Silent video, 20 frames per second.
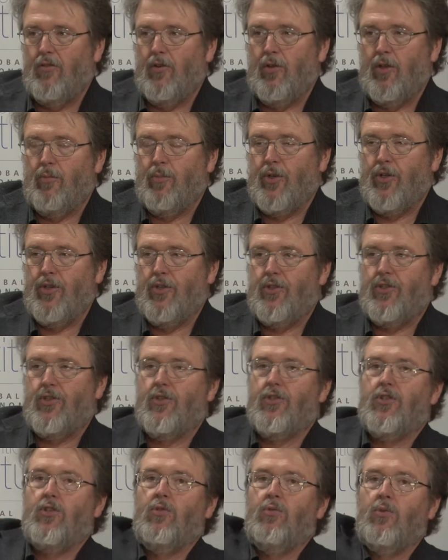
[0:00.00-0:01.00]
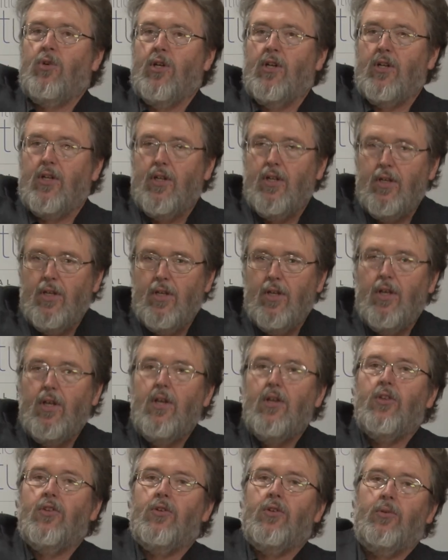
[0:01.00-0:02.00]
from the producers who work
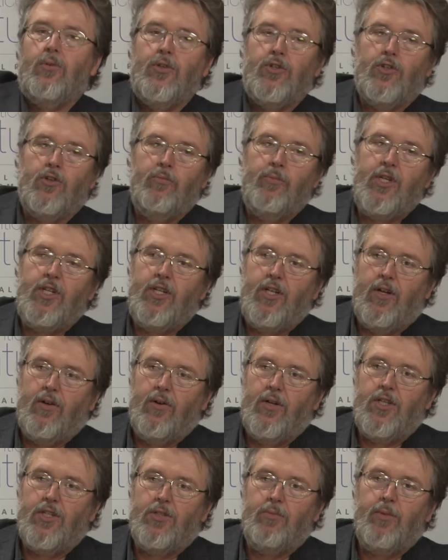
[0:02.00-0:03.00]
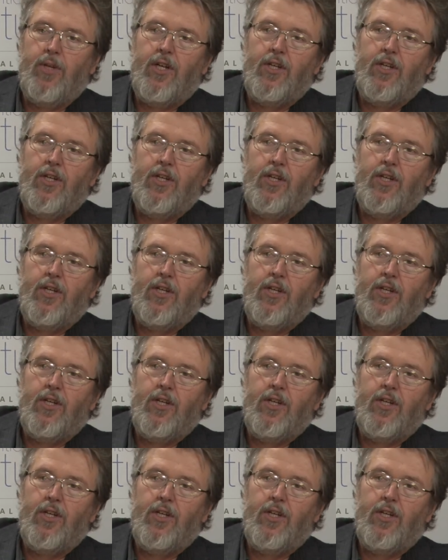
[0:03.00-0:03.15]
through intermediaries,